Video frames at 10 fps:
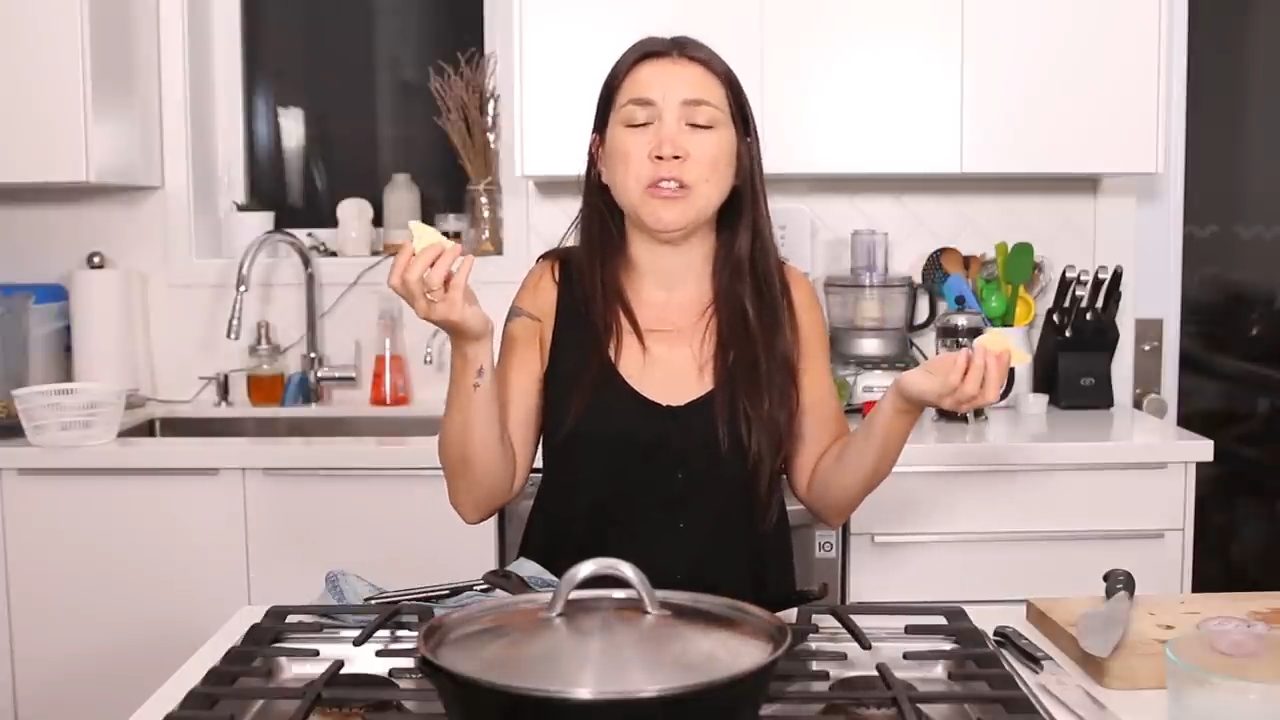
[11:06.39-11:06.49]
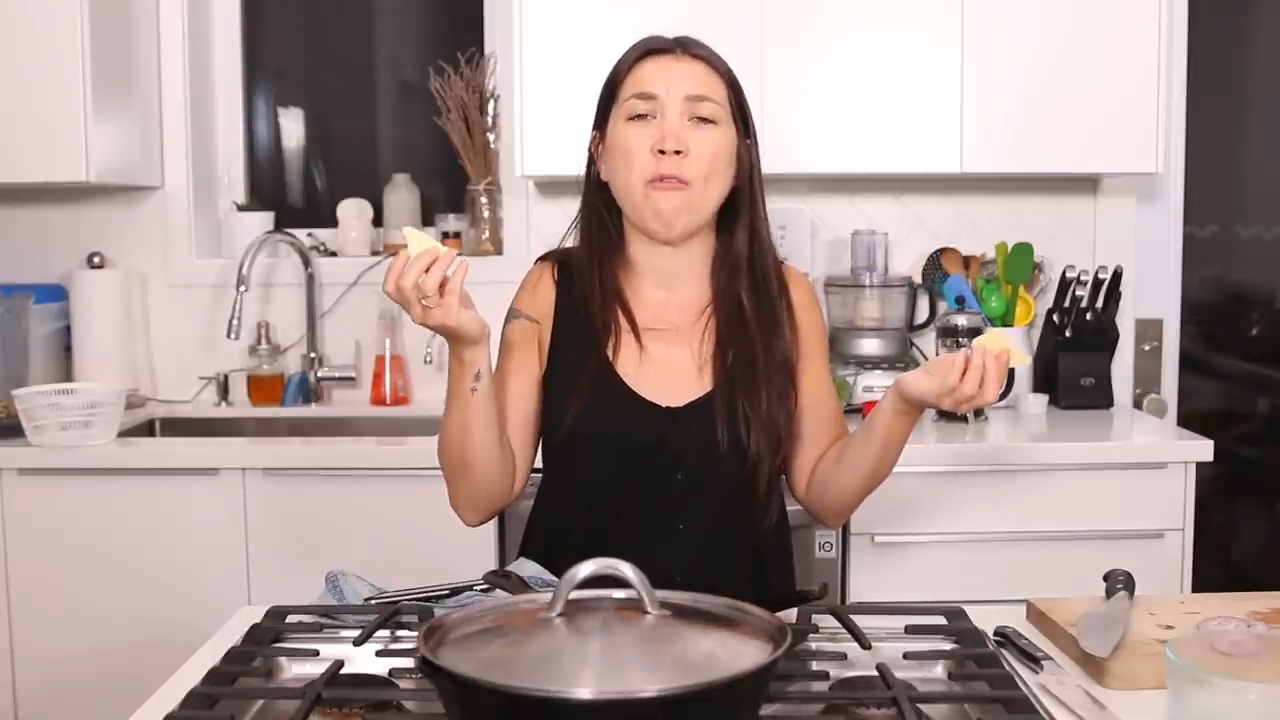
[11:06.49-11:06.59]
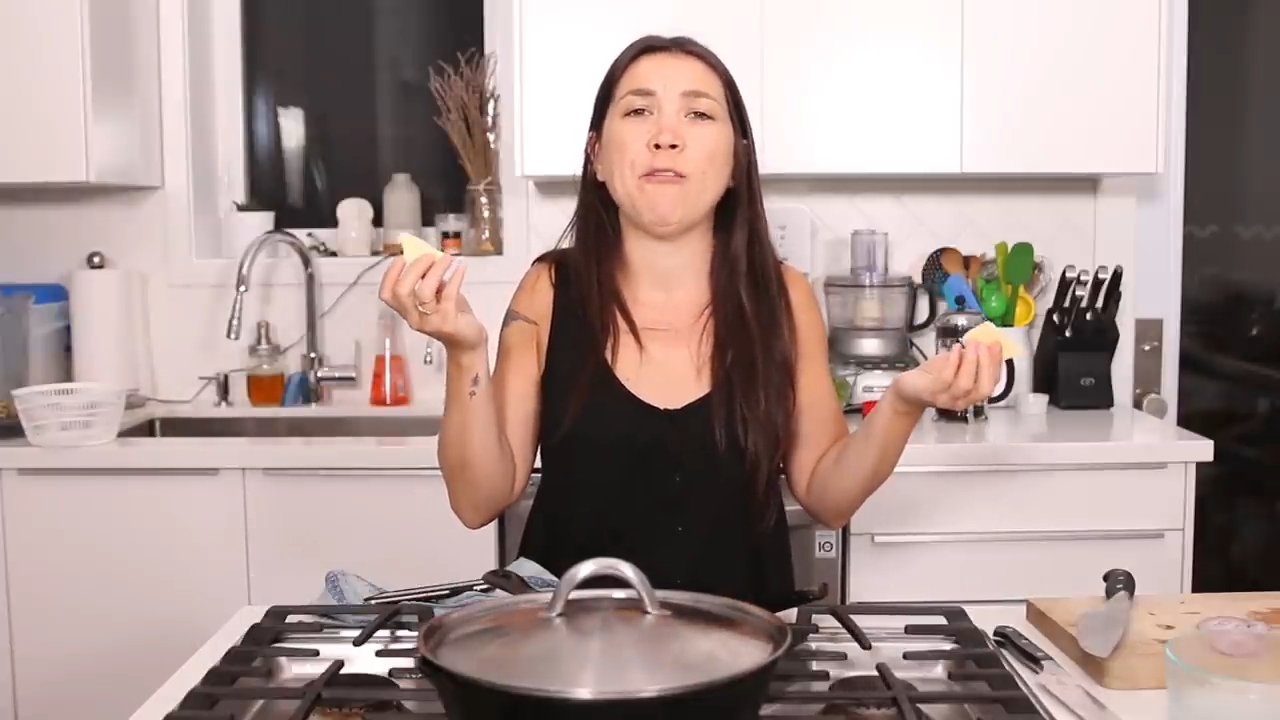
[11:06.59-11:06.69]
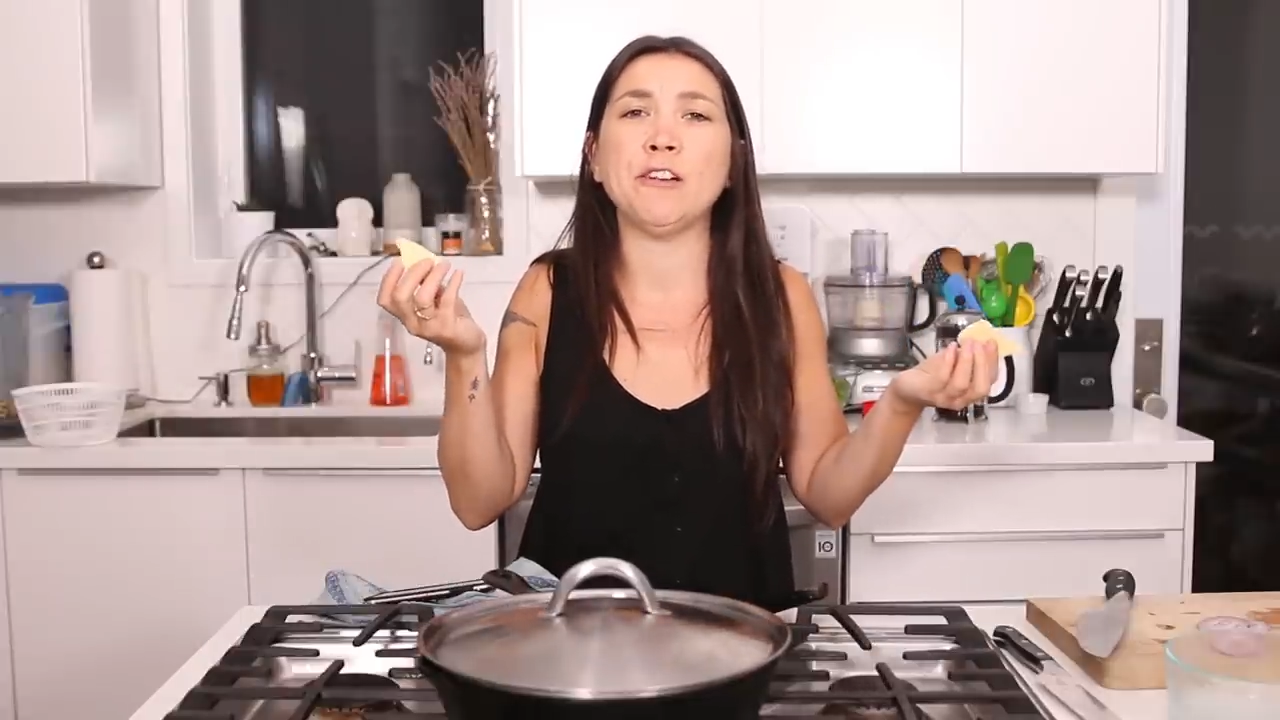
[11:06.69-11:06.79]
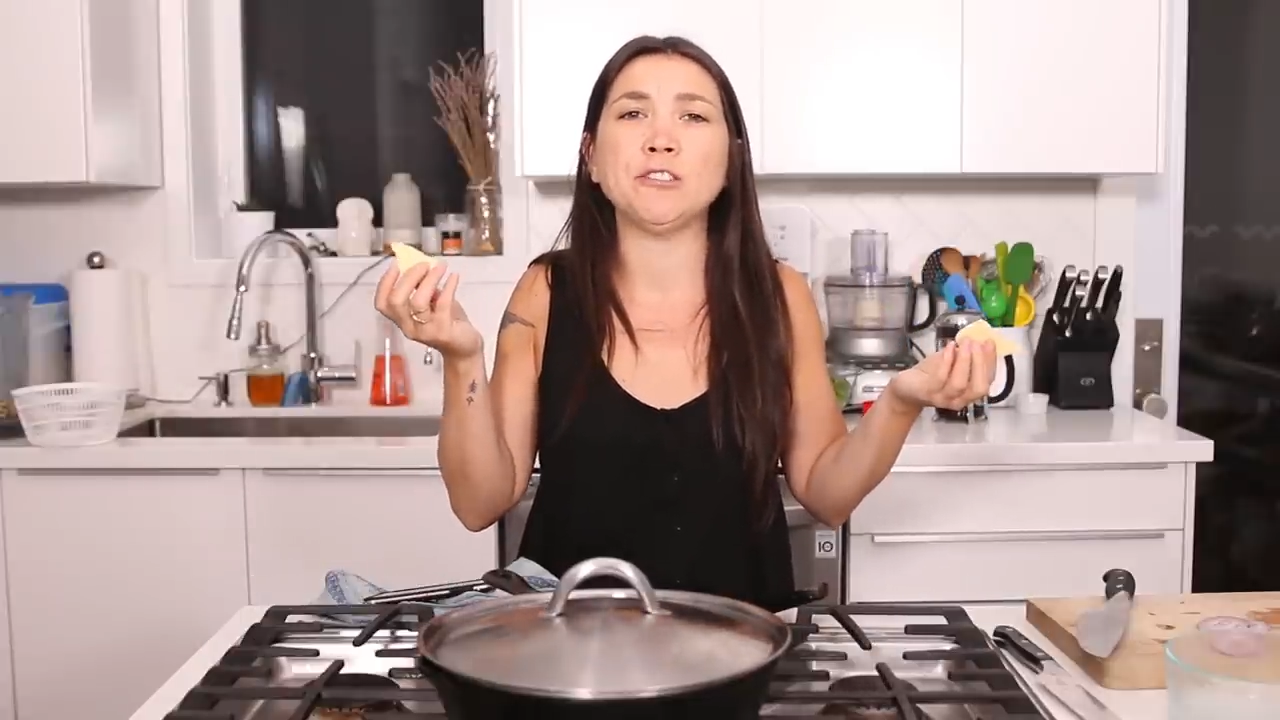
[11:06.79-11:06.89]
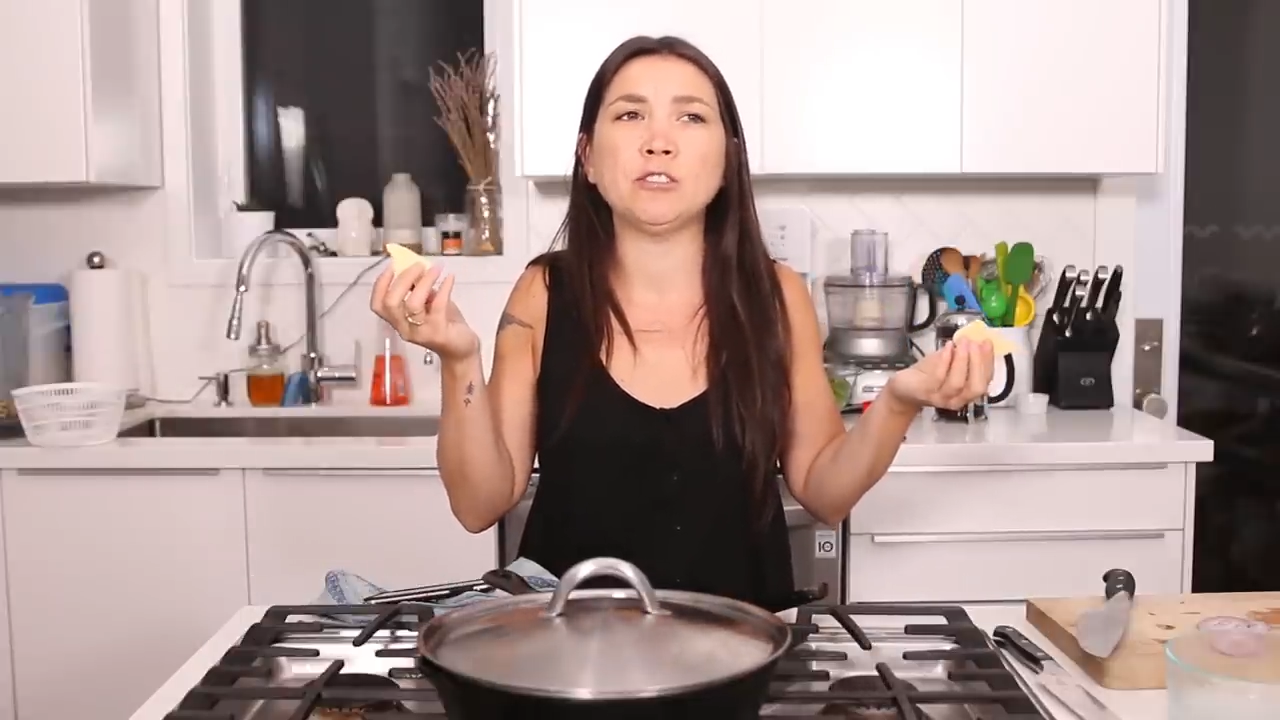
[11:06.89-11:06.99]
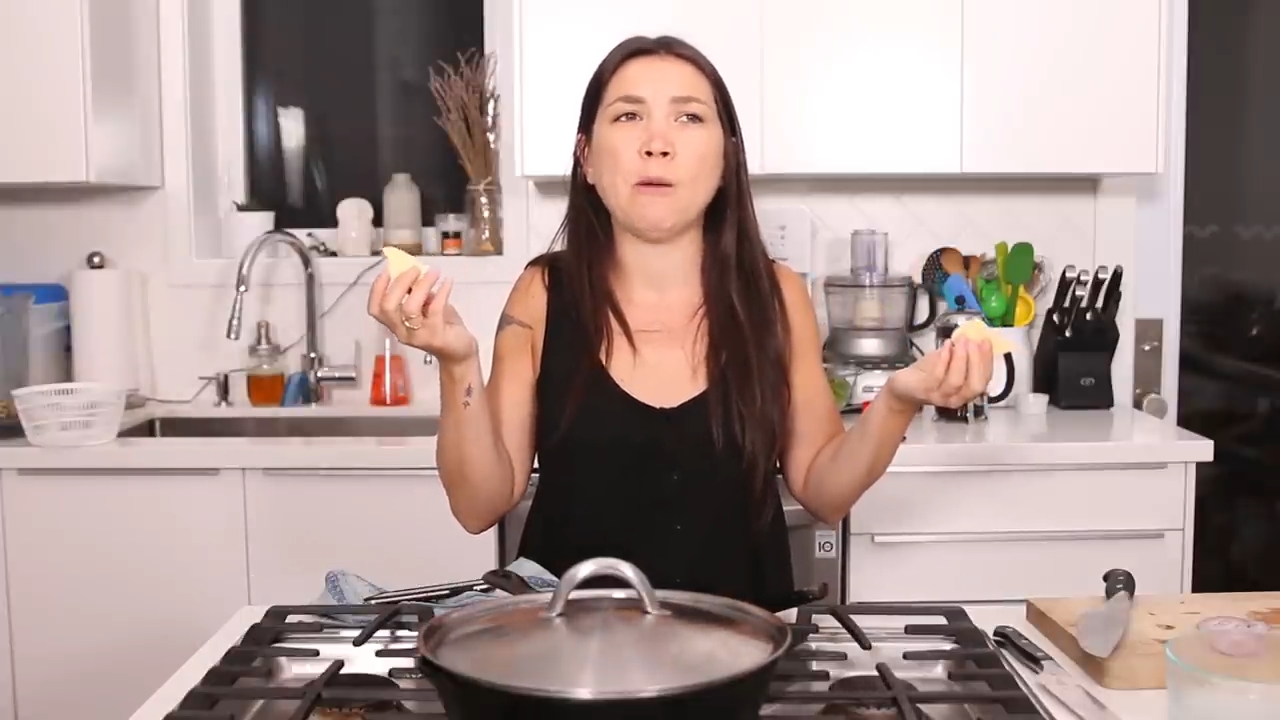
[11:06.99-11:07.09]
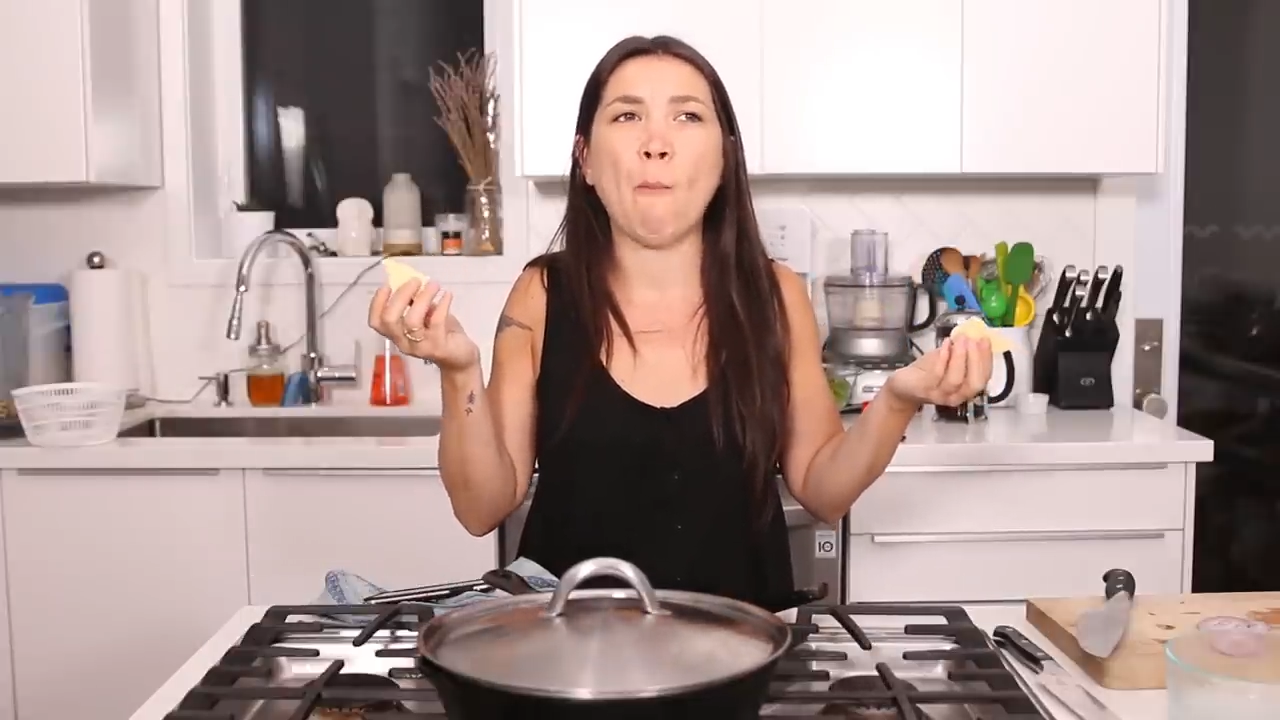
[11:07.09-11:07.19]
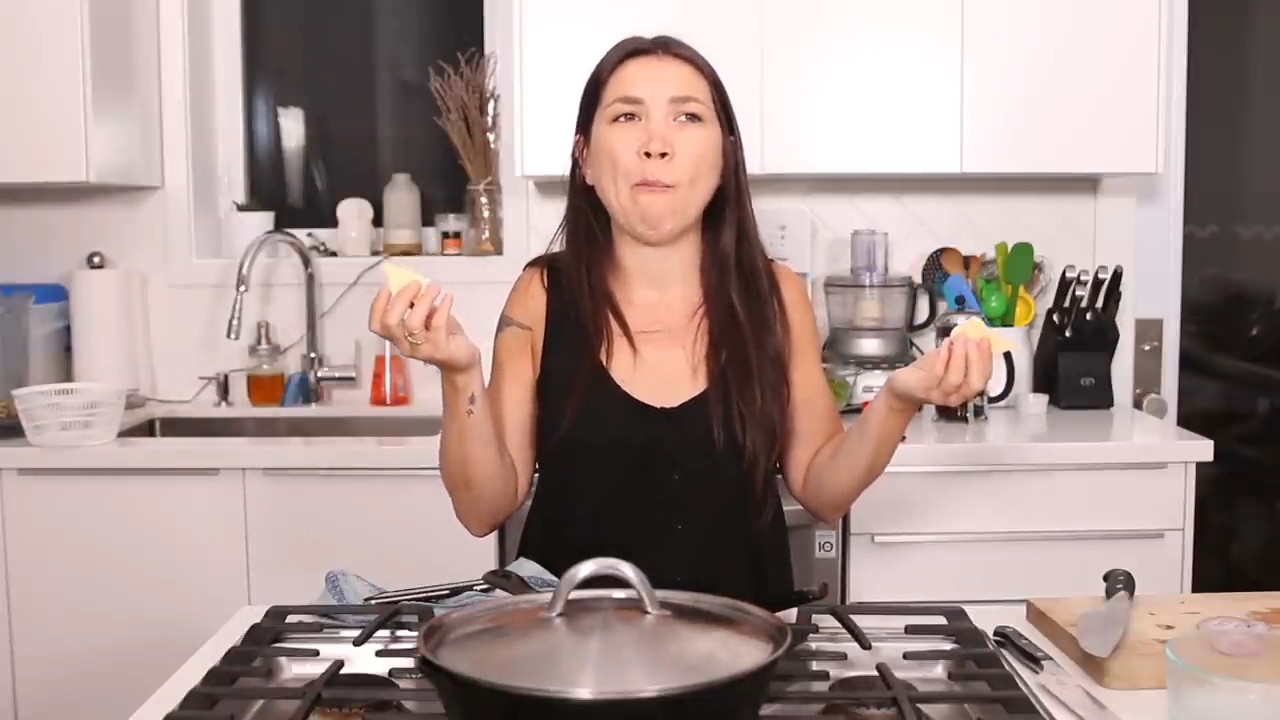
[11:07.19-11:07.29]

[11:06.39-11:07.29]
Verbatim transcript: in the fridge?